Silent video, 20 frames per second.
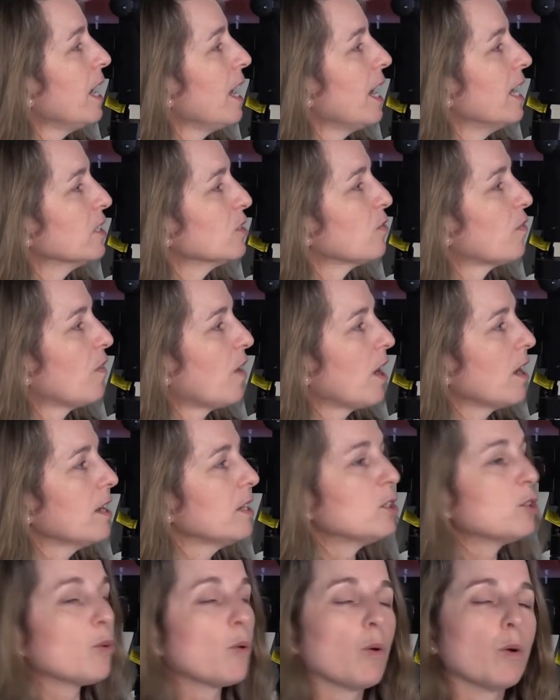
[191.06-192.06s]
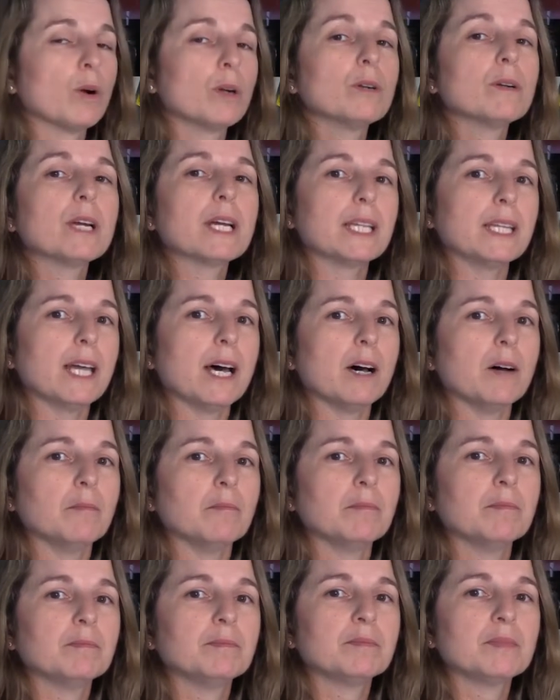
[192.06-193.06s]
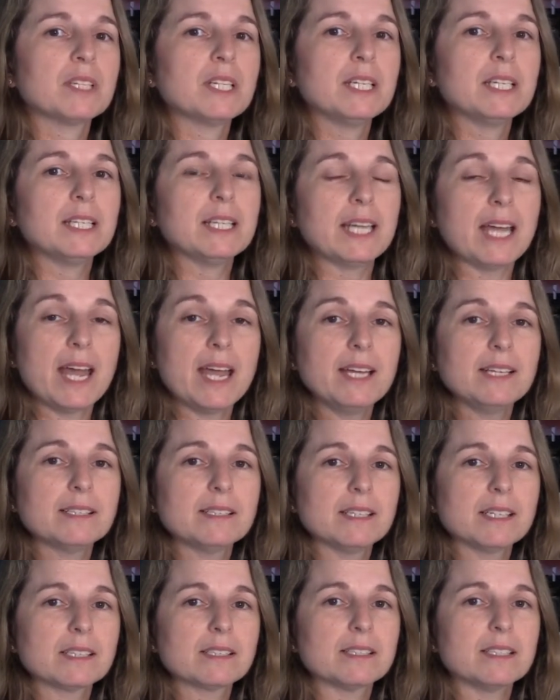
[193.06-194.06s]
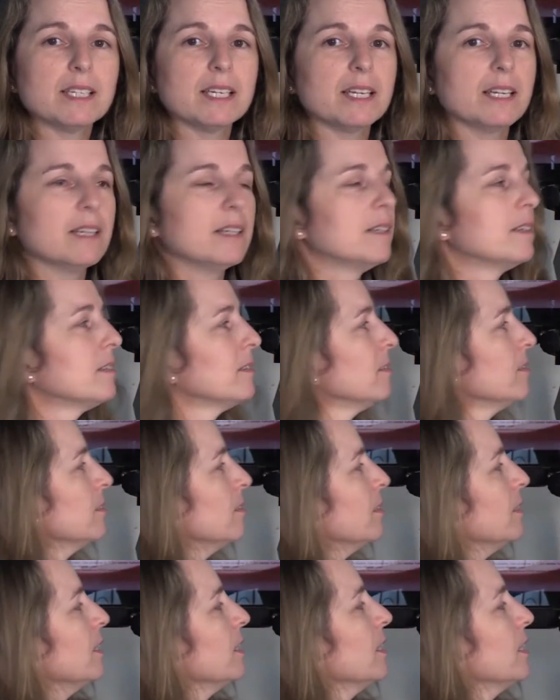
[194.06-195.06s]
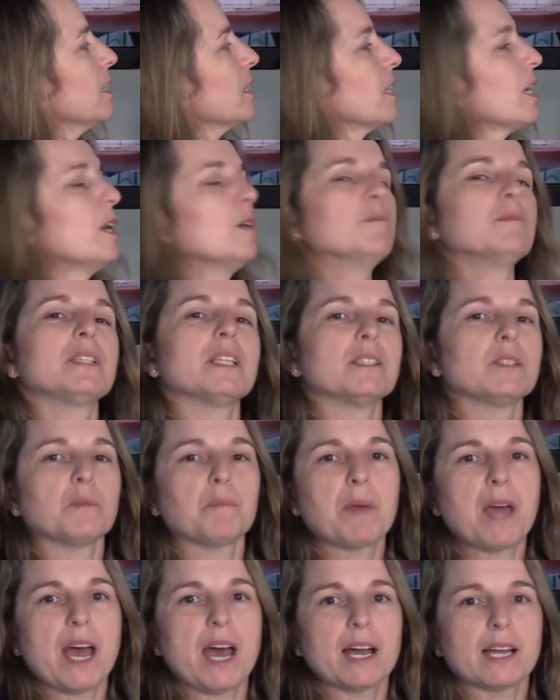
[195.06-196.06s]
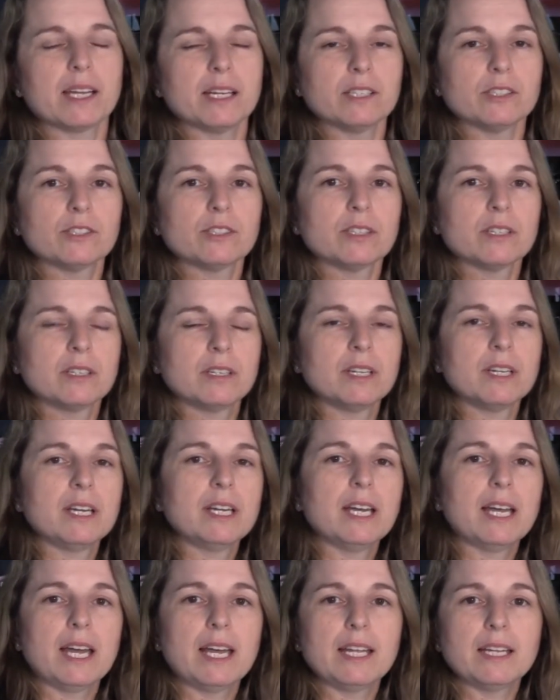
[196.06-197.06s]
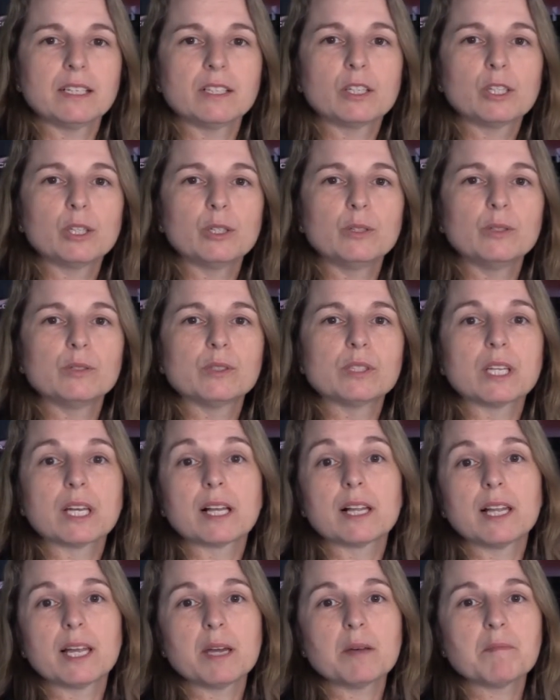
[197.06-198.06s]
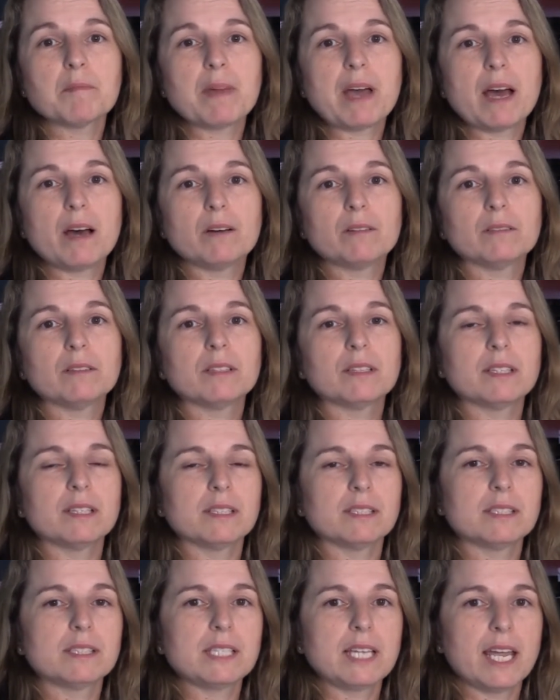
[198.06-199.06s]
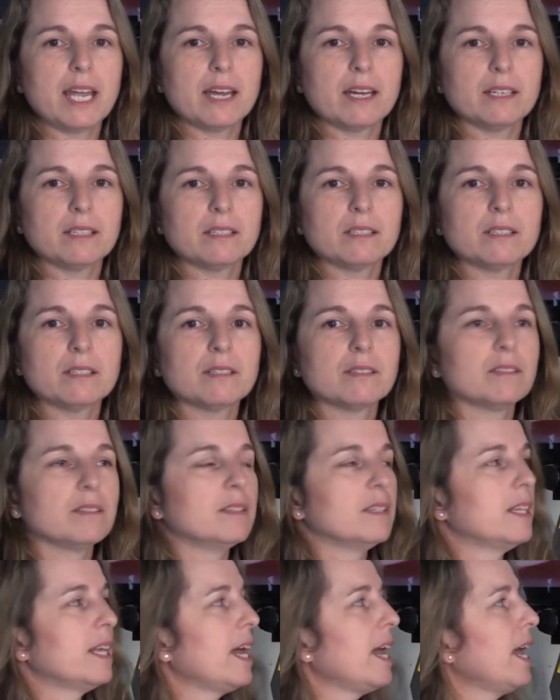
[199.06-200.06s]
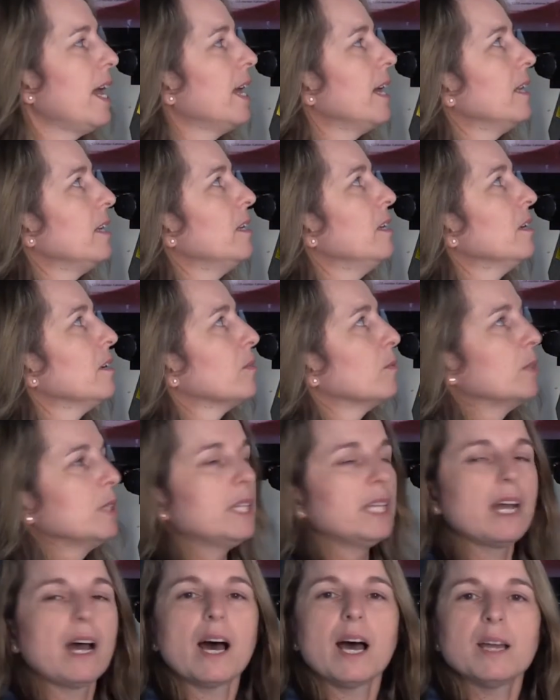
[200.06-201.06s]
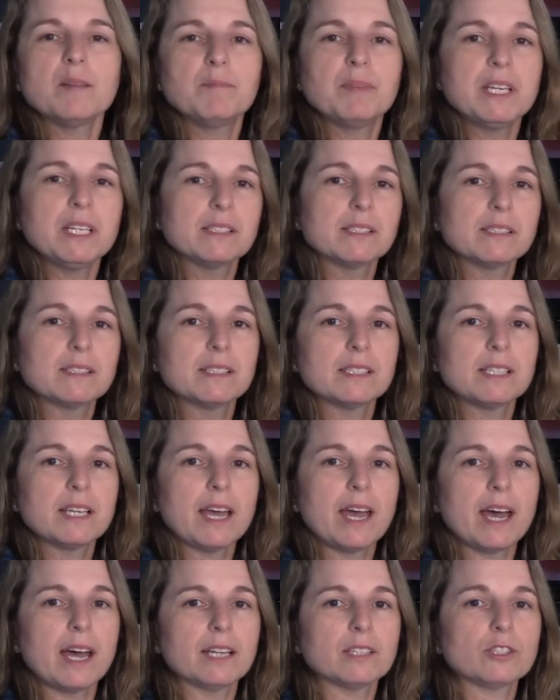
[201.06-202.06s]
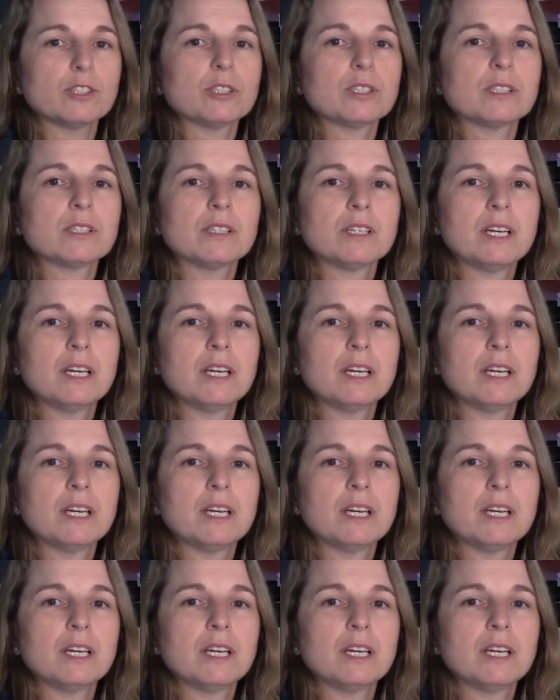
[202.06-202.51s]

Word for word: As far as ordering them, the A60 comes as a package. It includes the clamp mount, the stand, the head with the eyepieces attached,